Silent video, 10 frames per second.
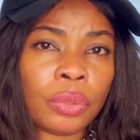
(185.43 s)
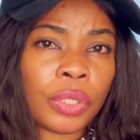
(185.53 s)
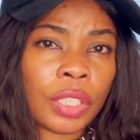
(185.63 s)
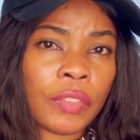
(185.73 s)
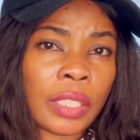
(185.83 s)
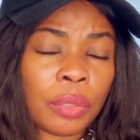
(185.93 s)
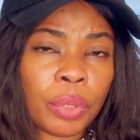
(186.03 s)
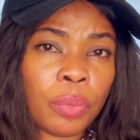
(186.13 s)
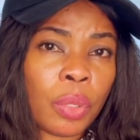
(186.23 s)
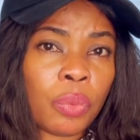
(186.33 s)
you receive as a
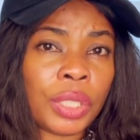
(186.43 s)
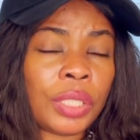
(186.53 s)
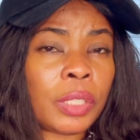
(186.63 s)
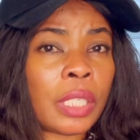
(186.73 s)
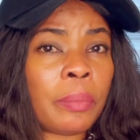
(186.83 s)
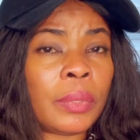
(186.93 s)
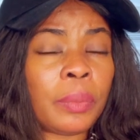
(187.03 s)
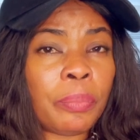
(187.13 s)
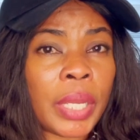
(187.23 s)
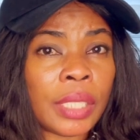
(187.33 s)
minimum wage
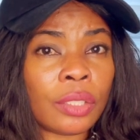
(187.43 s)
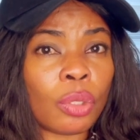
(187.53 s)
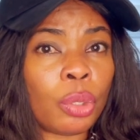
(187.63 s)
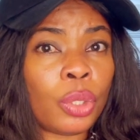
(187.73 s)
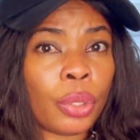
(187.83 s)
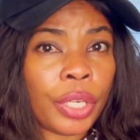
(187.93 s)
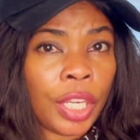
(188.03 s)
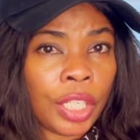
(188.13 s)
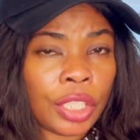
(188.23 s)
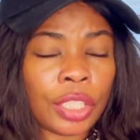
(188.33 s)
depends on your
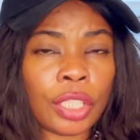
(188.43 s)
age.